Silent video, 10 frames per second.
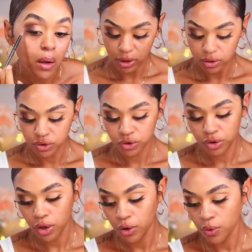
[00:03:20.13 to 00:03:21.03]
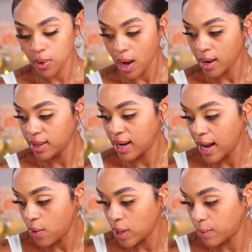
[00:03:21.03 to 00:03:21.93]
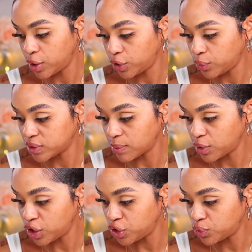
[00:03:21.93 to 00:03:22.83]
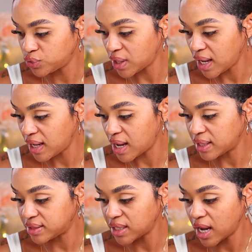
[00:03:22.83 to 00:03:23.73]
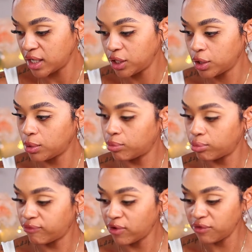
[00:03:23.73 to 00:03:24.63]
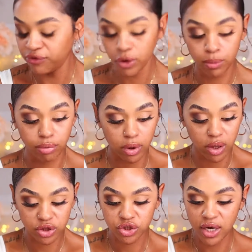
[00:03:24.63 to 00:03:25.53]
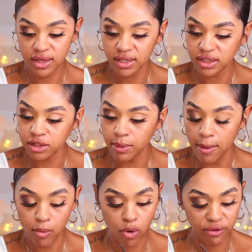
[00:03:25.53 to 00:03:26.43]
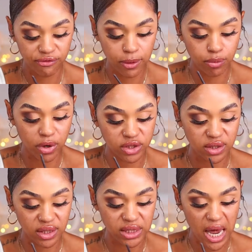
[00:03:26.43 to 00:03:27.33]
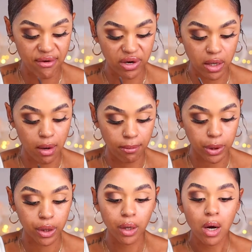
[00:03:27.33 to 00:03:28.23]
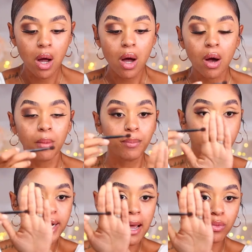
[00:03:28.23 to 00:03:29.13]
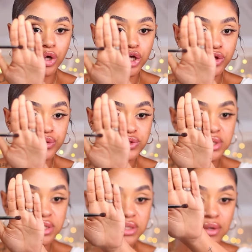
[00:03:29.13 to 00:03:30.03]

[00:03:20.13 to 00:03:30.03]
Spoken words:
So now what I'm going to do is I'm going to use a tinier, fluffier brush, and this is my Morphe brush. It doesn't have a number, but I'm going to use this